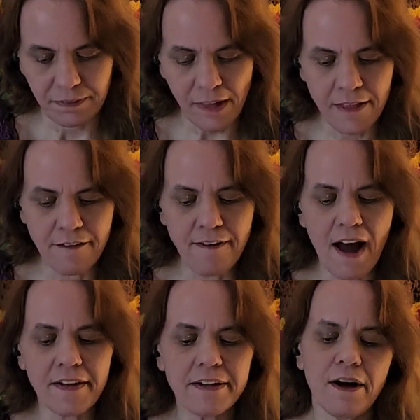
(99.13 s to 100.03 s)
the
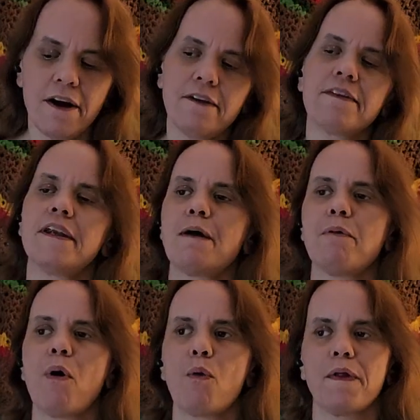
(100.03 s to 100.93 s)
Valley Yarns that I'm
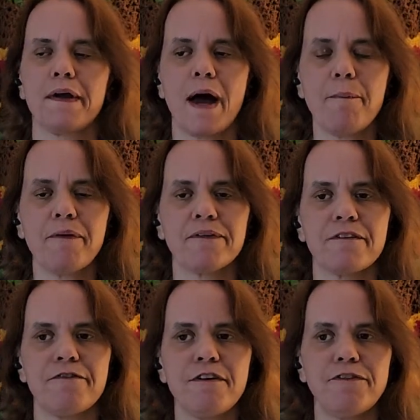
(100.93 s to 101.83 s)
holding up is a
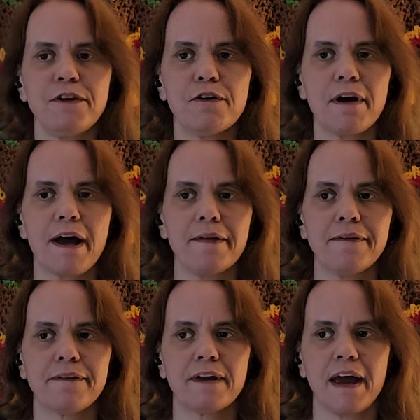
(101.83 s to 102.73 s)
50-gram
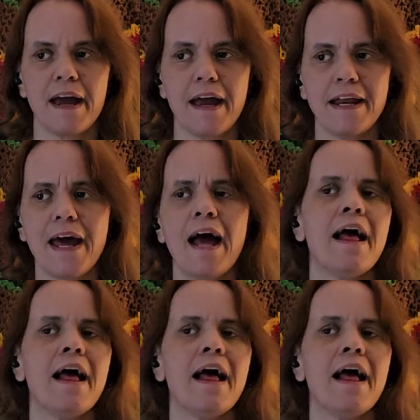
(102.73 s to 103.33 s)
skein.